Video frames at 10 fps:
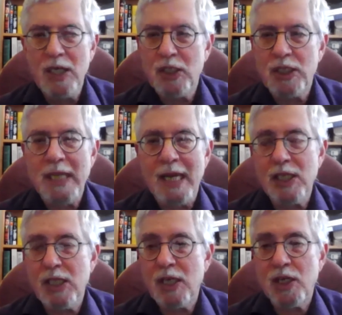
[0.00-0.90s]
just 10
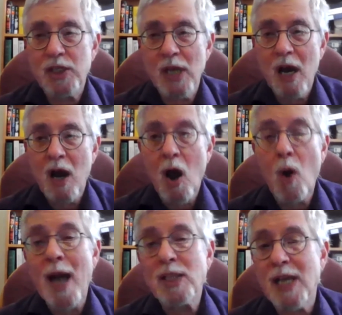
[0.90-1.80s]
years.
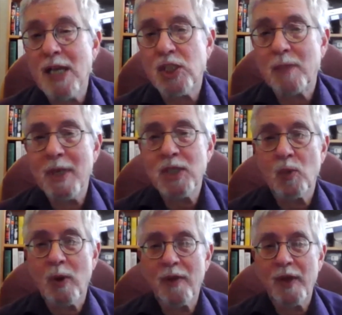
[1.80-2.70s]
Oh, actually, I should
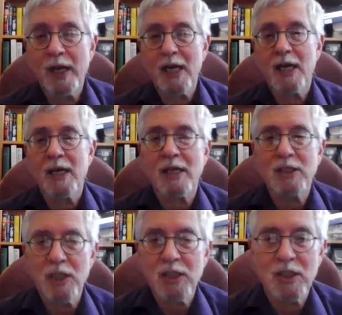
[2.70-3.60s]
mention one thing. And I
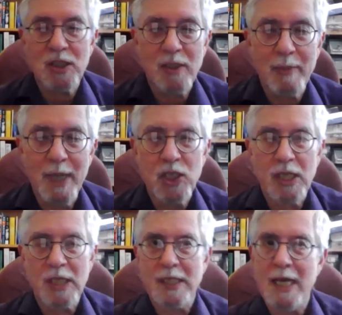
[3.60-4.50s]
just to
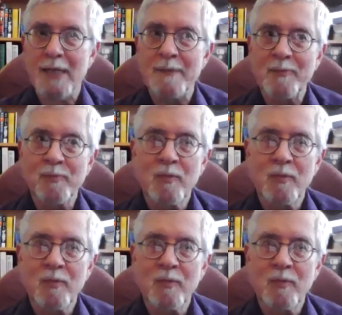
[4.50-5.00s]
mention is that